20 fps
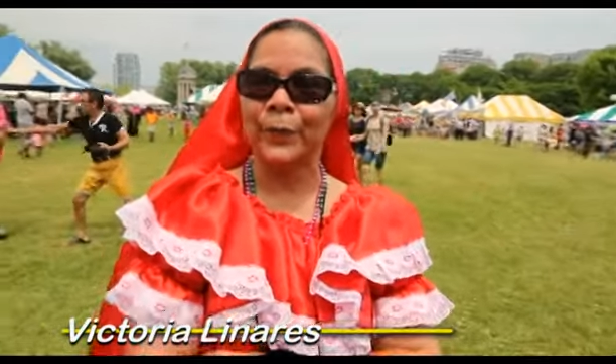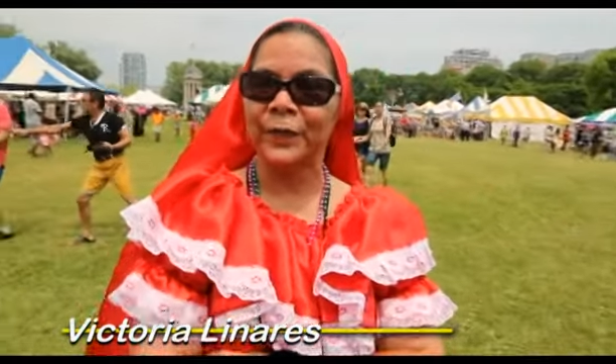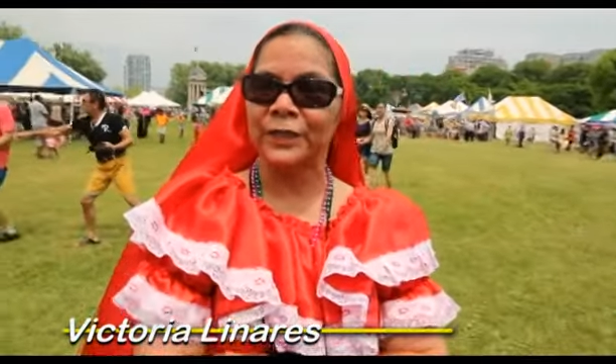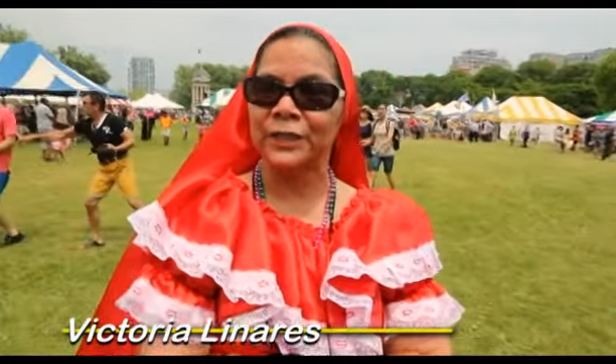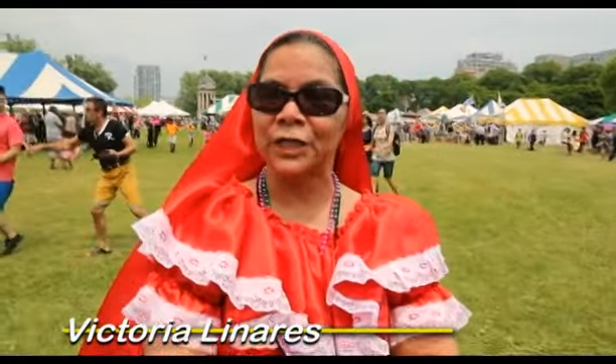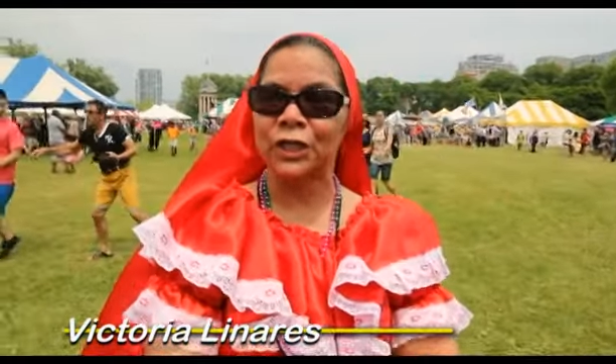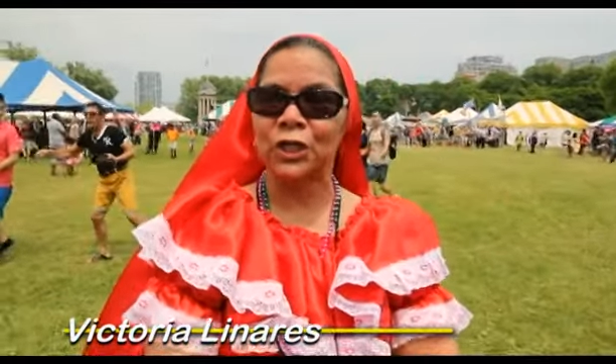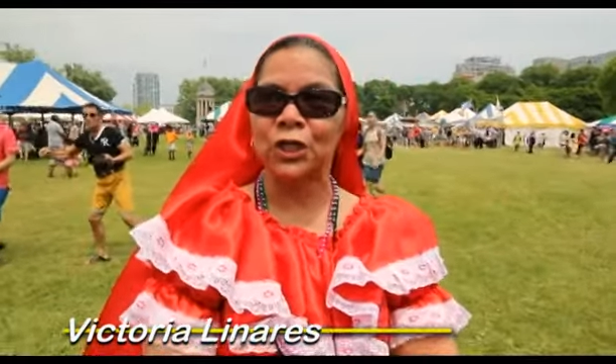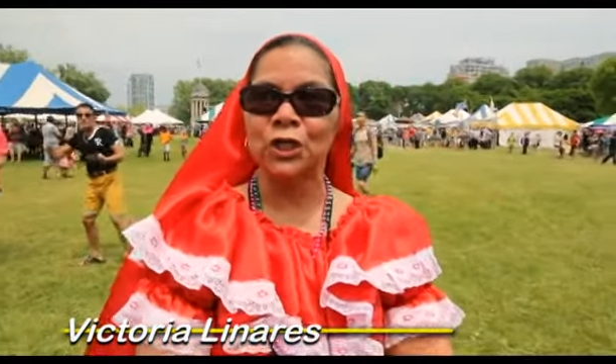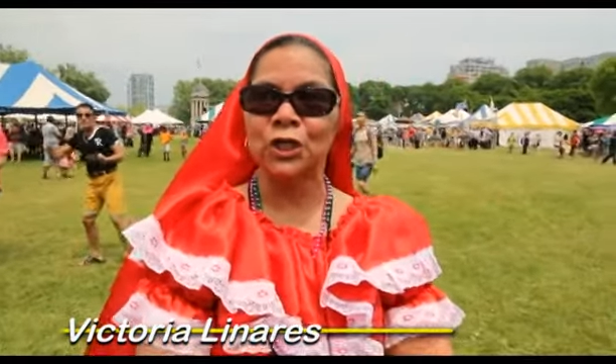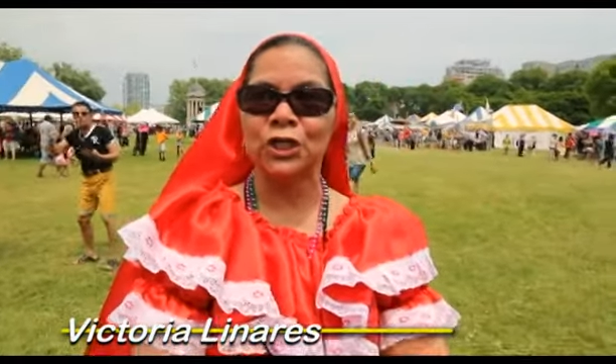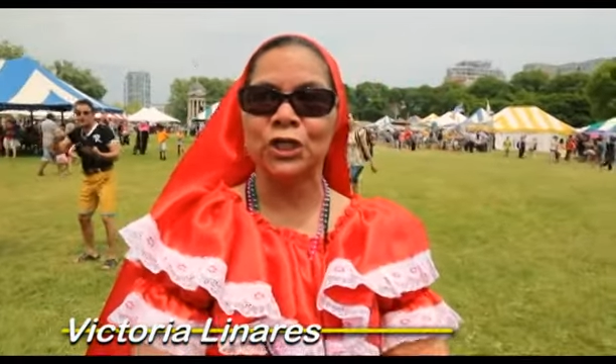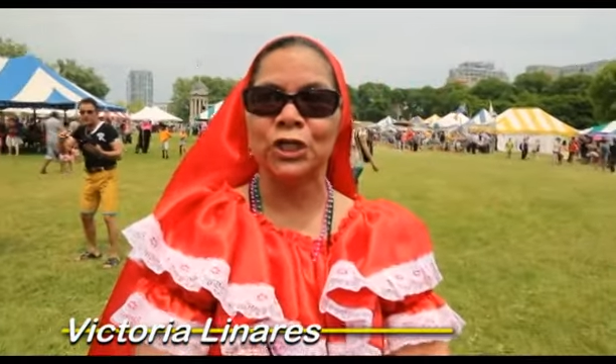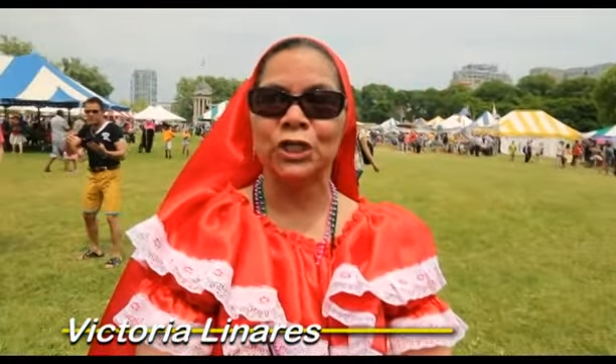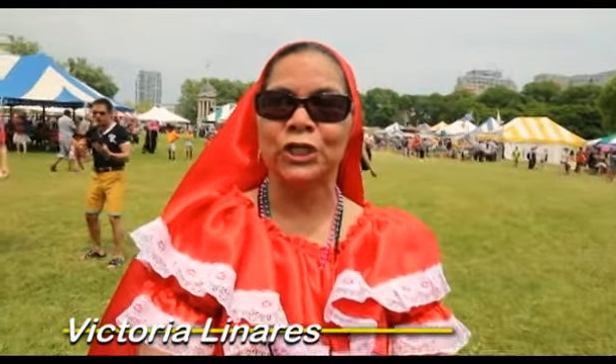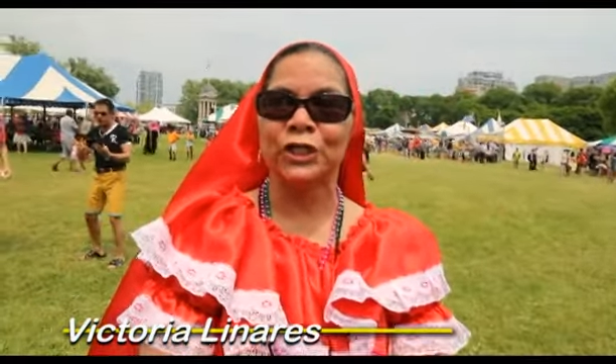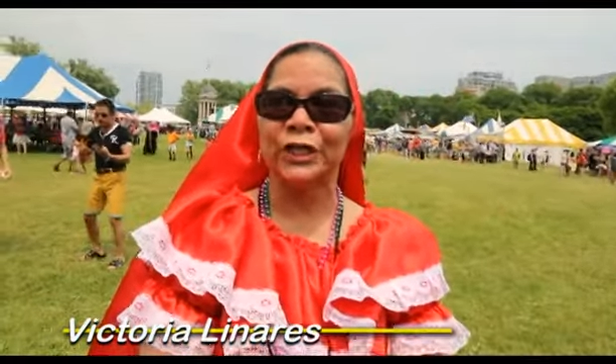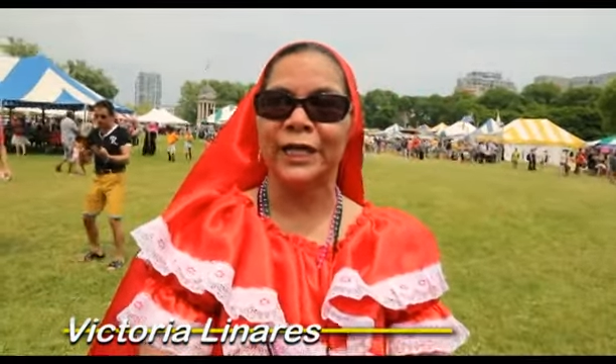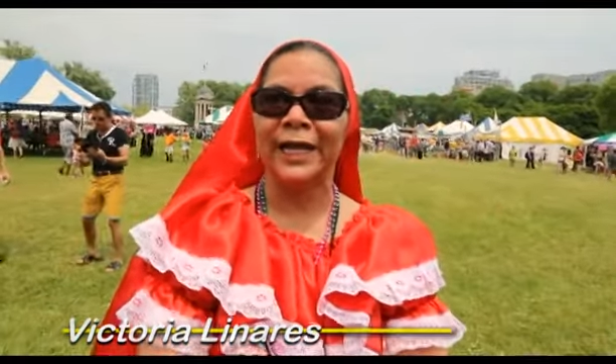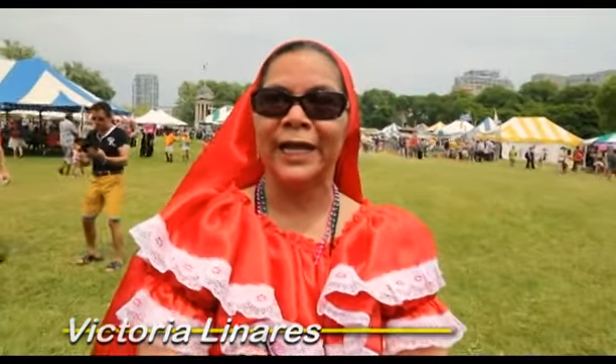
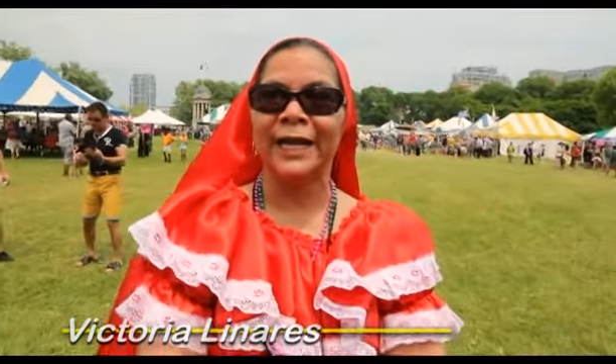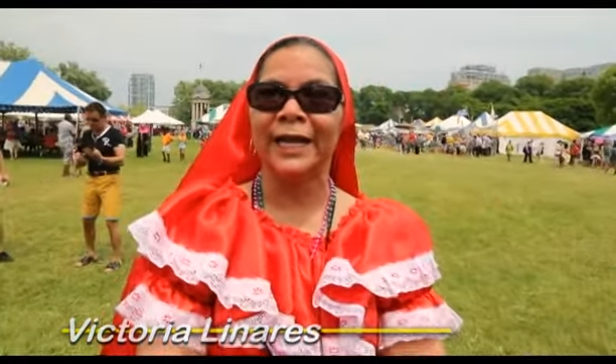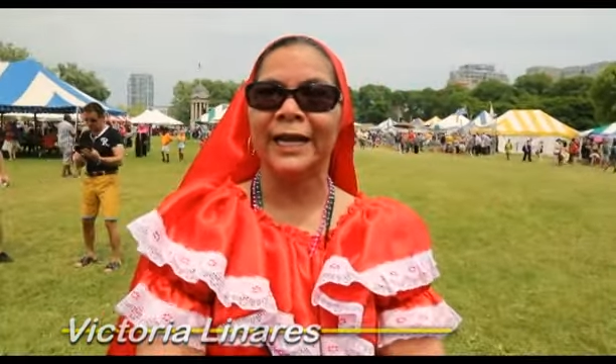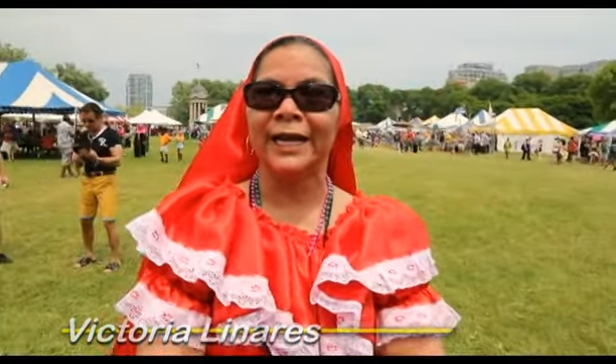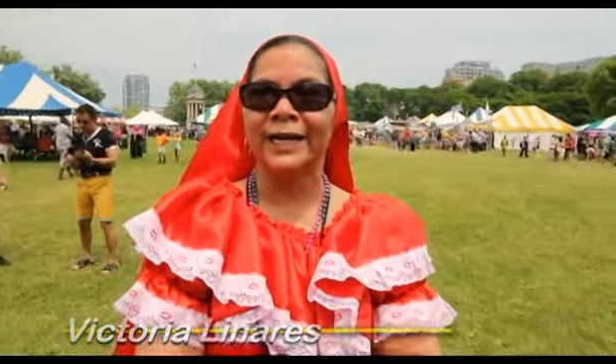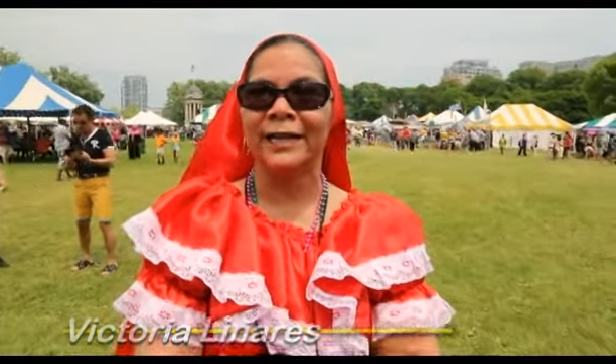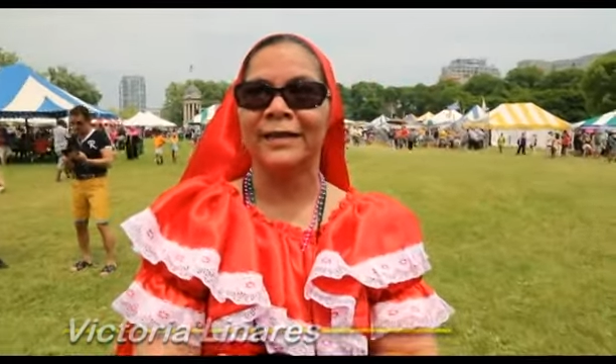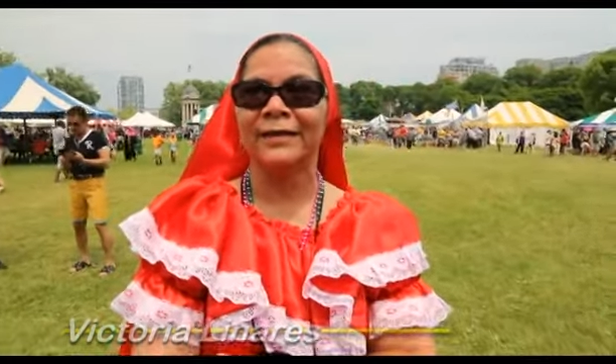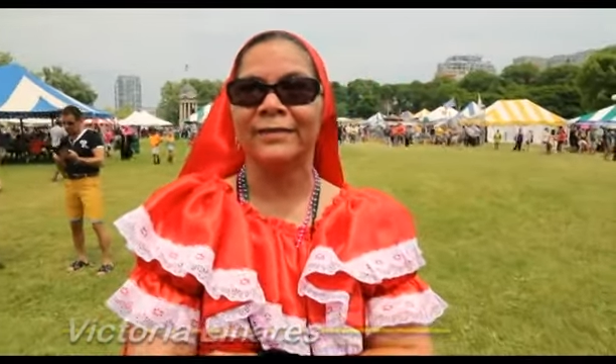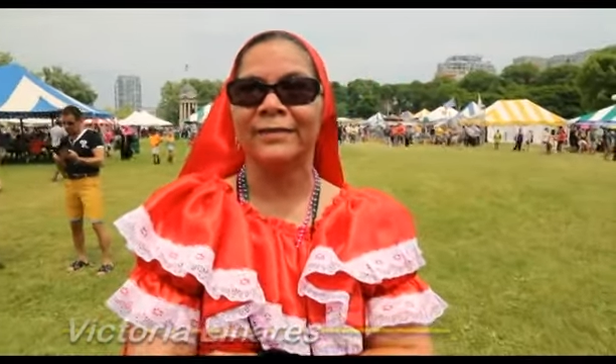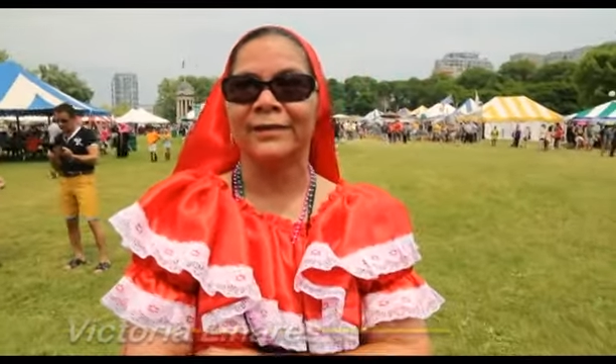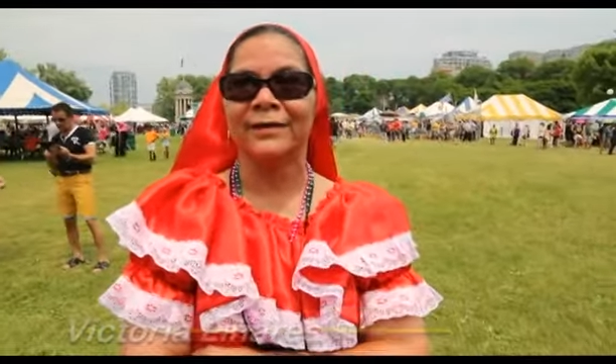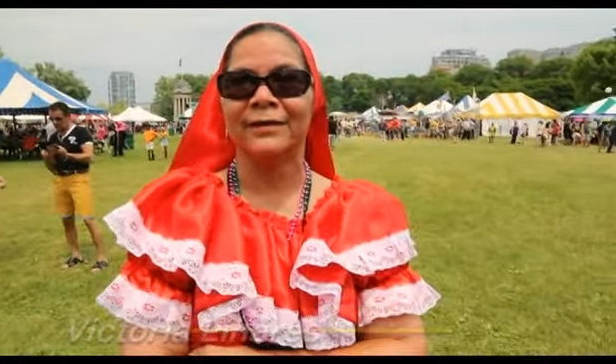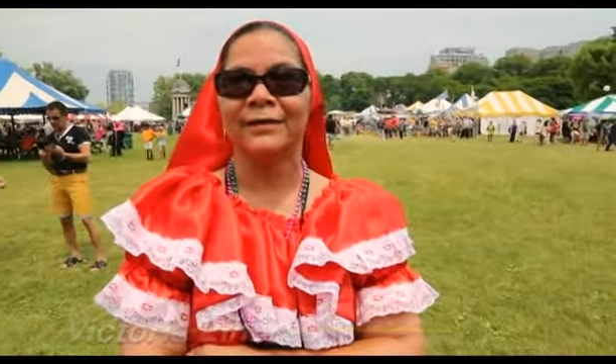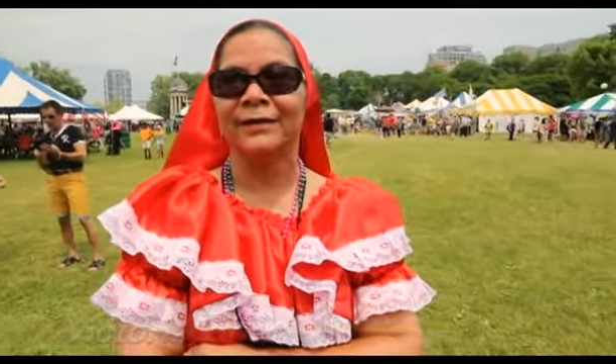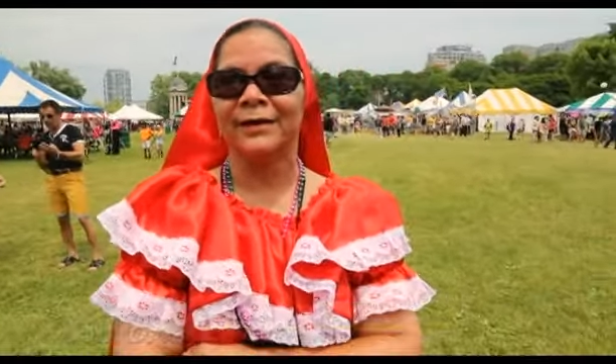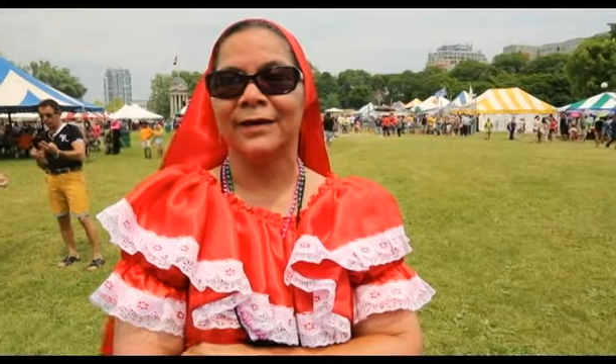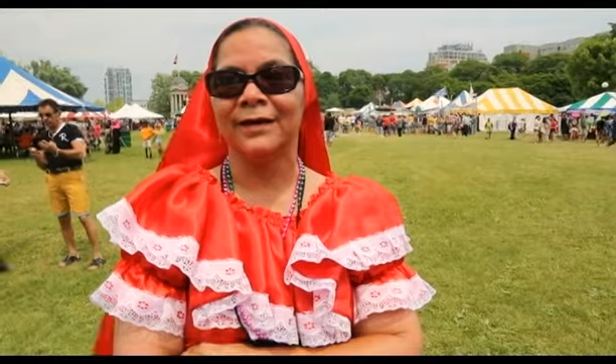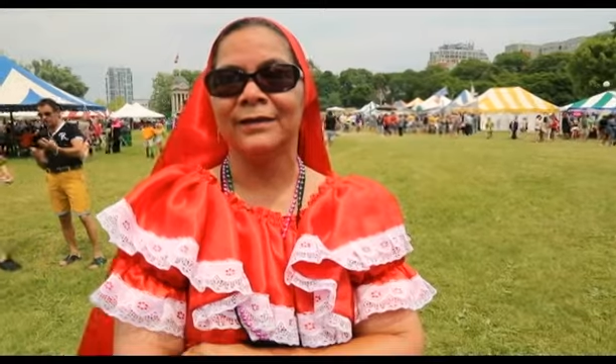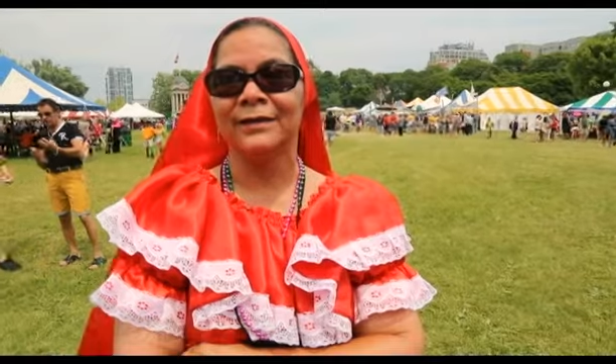persecution or
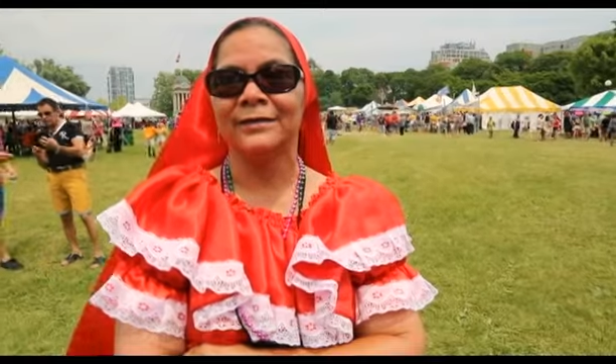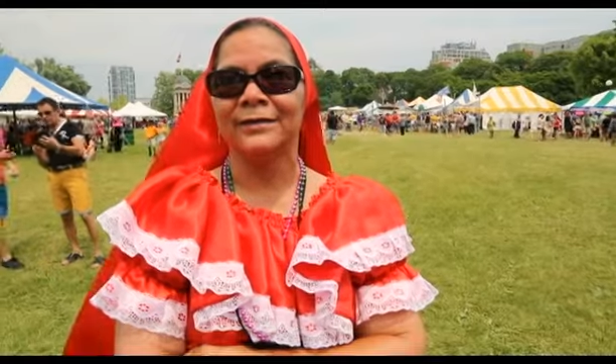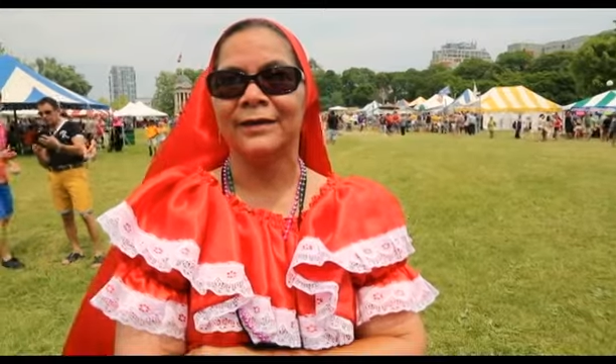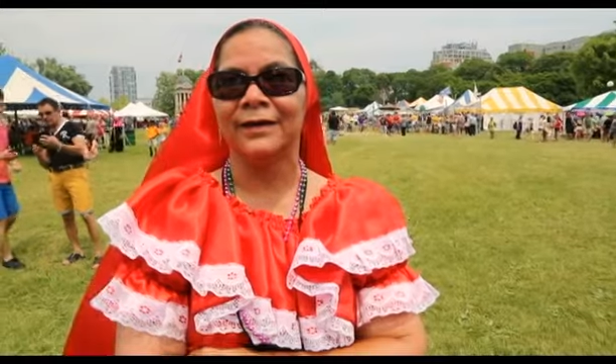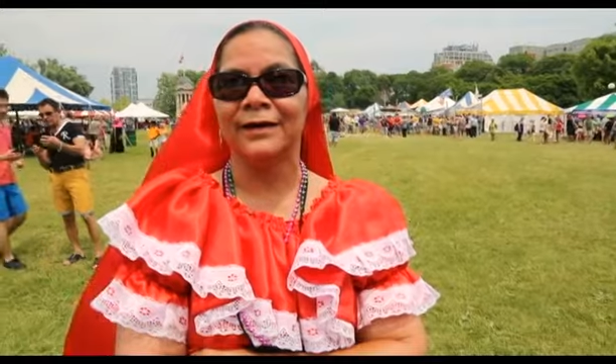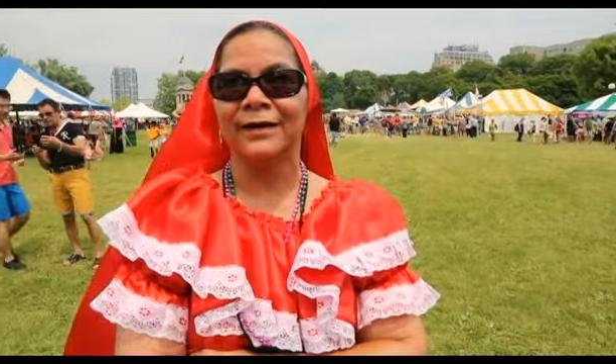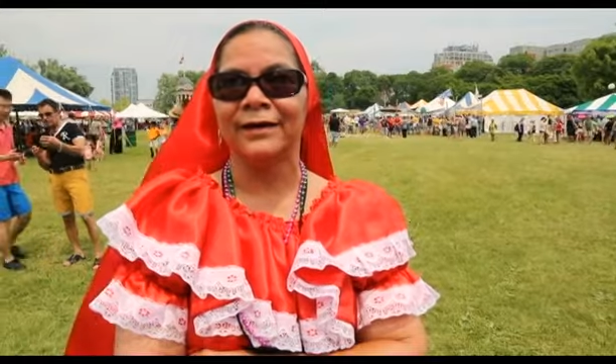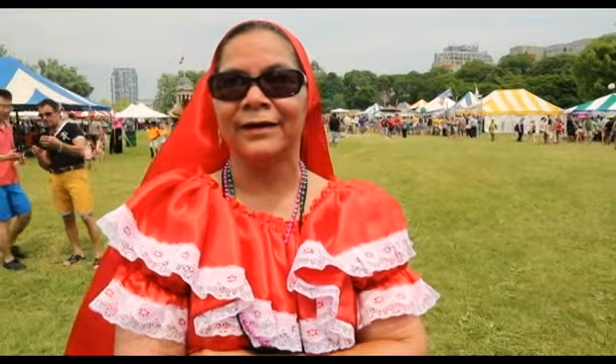anything. And